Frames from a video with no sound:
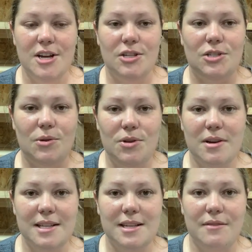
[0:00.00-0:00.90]
So you
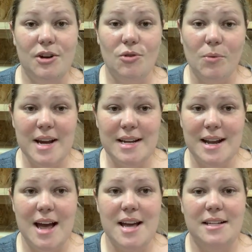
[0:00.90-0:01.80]
guys have a great
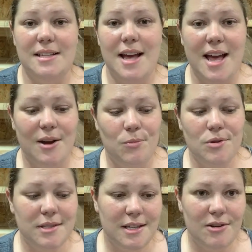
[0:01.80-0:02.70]
night, and we'll
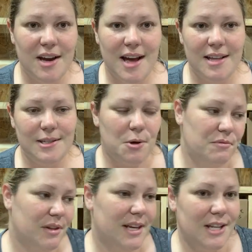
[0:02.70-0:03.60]
see you guys
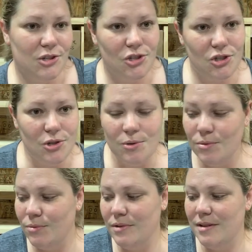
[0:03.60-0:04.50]
hopefully again
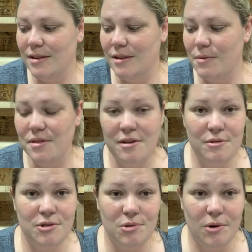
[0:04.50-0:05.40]
soon with a new
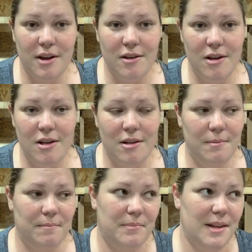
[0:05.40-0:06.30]
tutorial
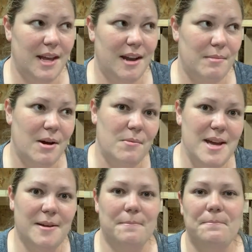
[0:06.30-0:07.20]
in about a
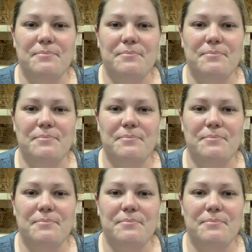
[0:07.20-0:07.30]
week.